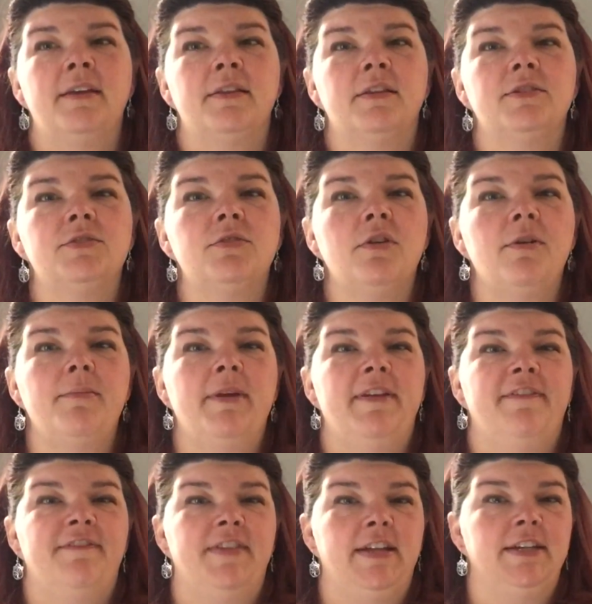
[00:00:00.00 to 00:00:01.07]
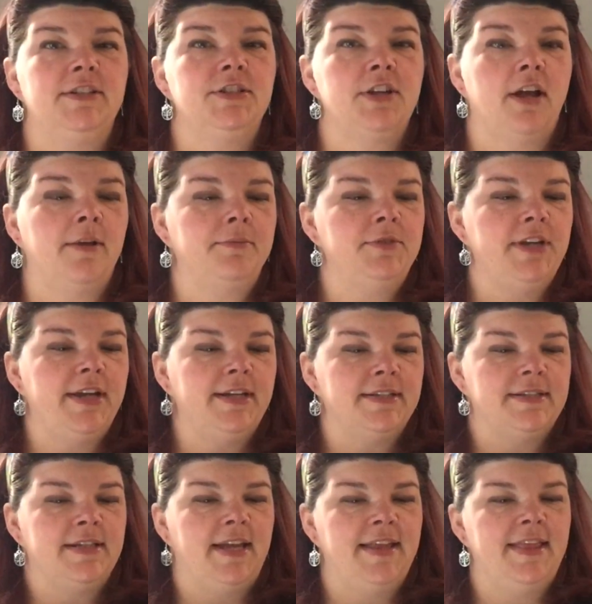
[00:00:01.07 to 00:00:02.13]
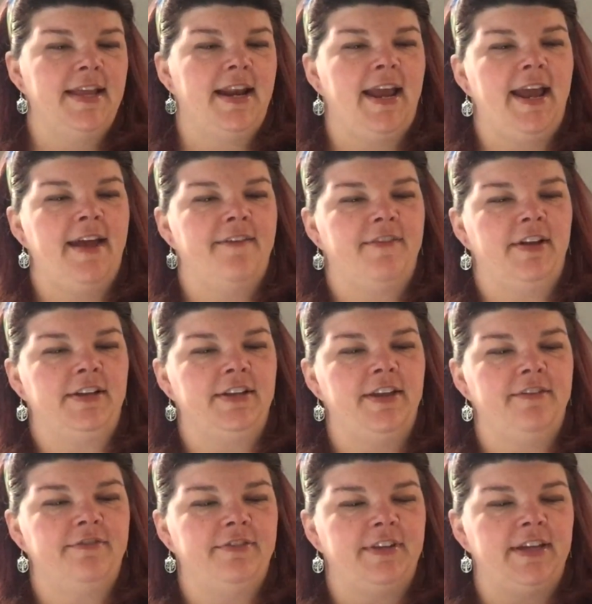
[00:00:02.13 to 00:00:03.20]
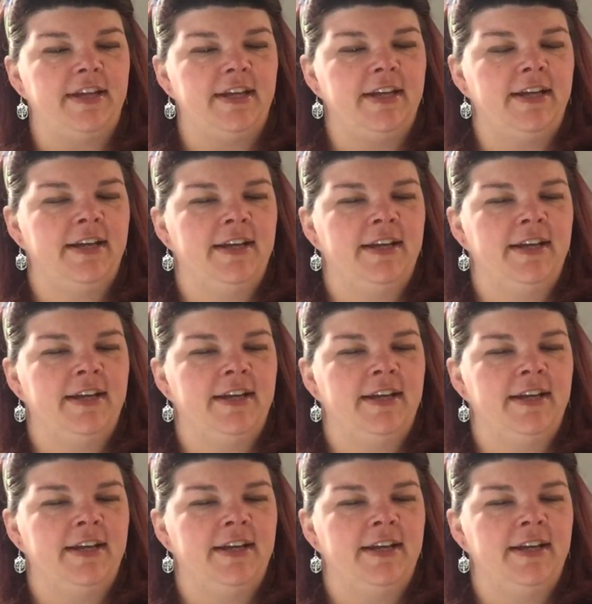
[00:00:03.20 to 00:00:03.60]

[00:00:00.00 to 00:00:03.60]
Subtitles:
Those are all my finished objects, and then I have a lovely